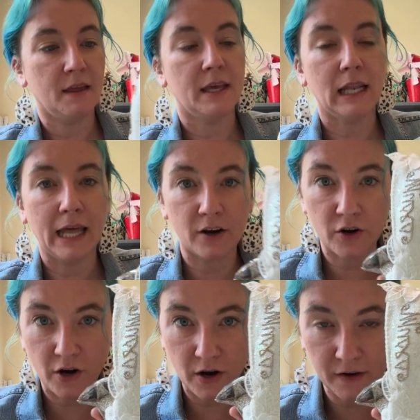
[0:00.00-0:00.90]
and then
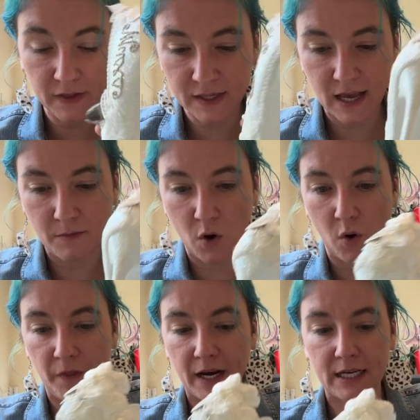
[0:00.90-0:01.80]
lettered her in the same
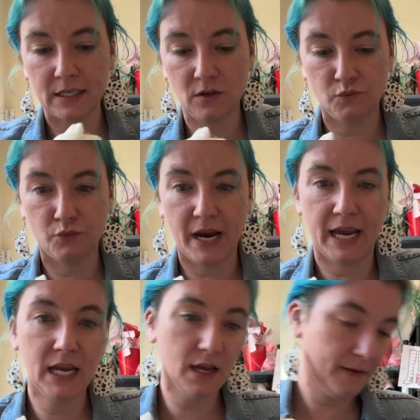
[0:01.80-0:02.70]
gold that I did the
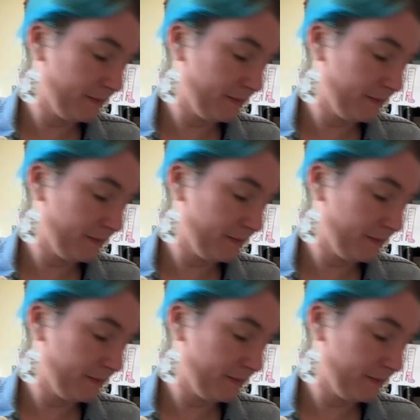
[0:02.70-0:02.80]
ring.